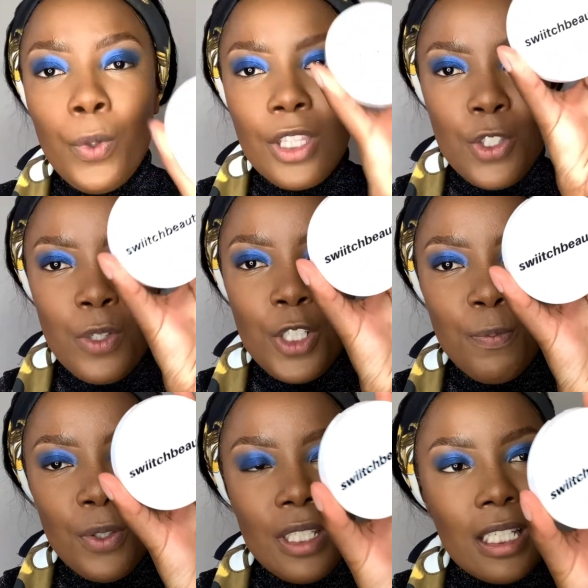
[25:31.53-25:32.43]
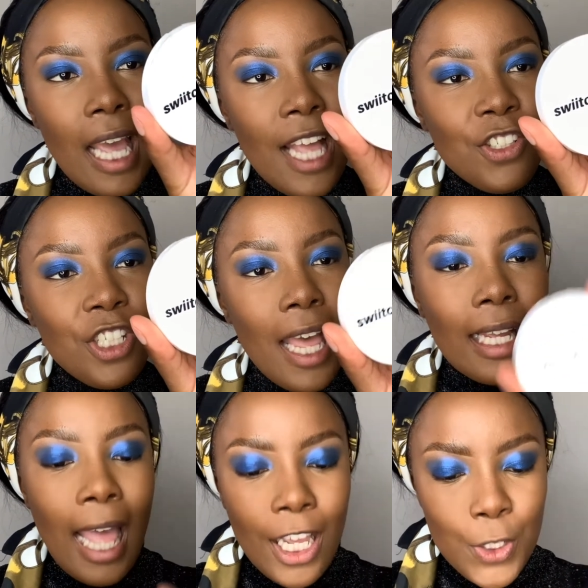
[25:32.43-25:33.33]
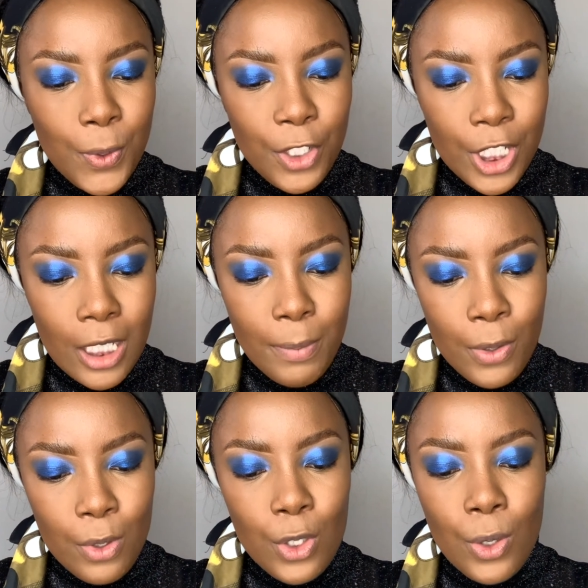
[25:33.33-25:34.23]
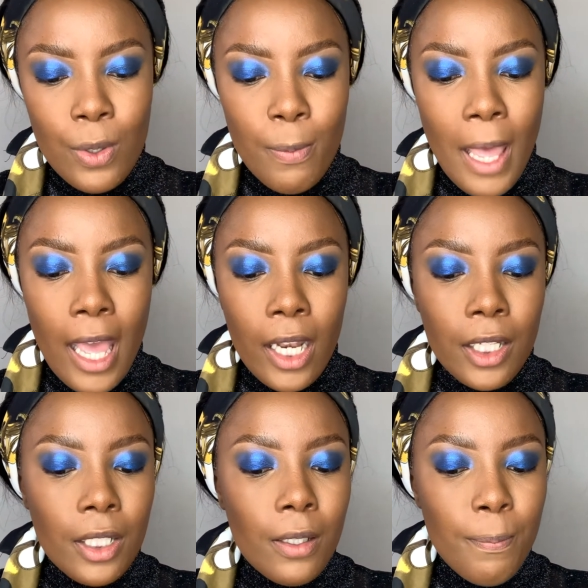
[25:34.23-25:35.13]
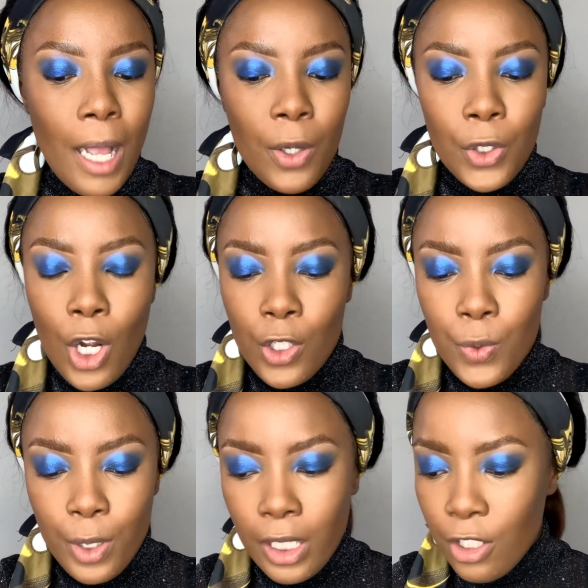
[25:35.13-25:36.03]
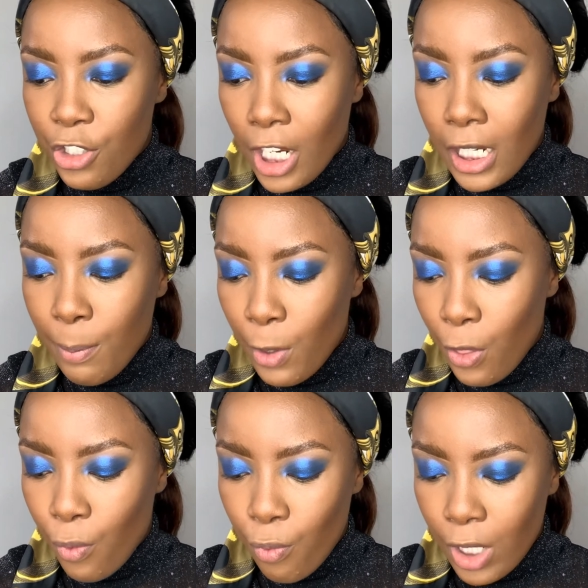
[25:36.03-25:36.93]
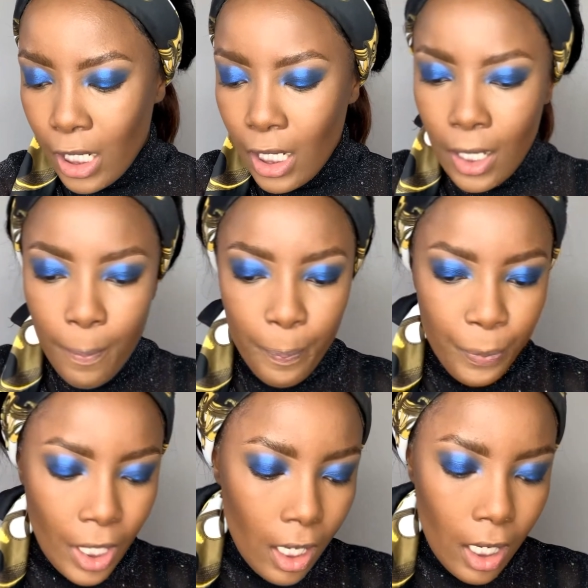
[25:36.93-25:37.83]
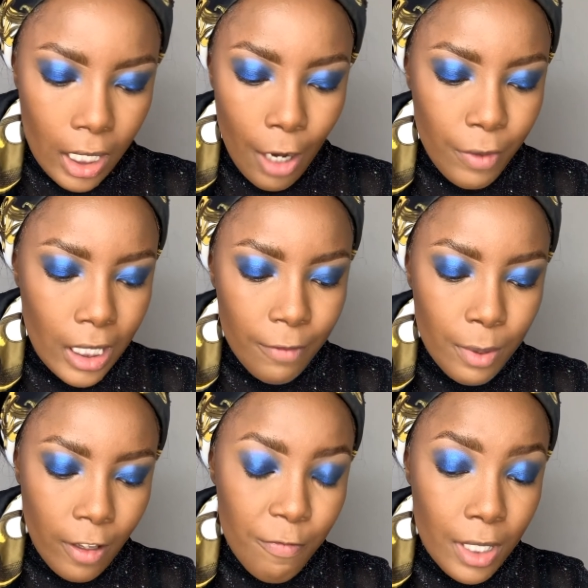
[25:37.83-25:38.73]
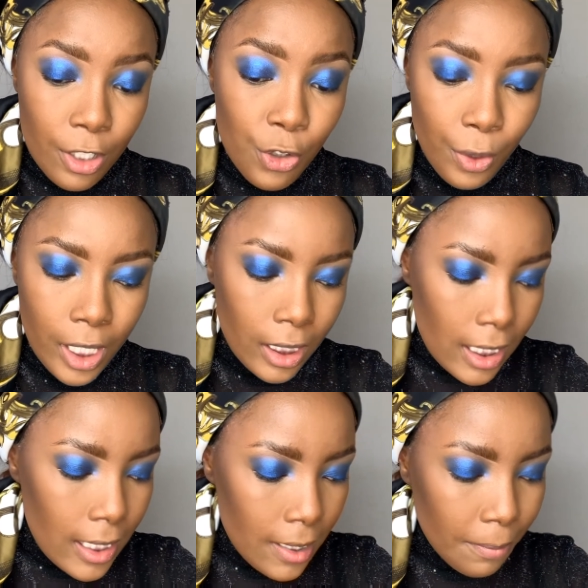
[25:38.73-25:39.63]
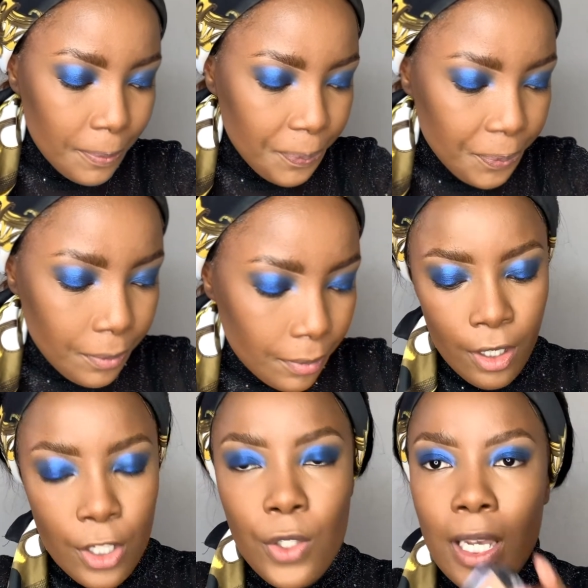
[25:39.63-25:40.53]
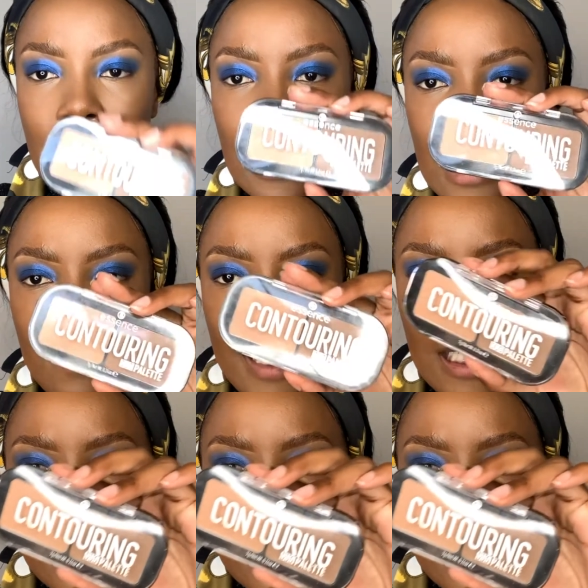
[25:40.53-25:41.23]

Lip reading: Switch Beauty hashtag Actual Cheekbones Duo Pan Powder Contour in the shade number 3. And I really have been enjoying this. So Essence Cosmetics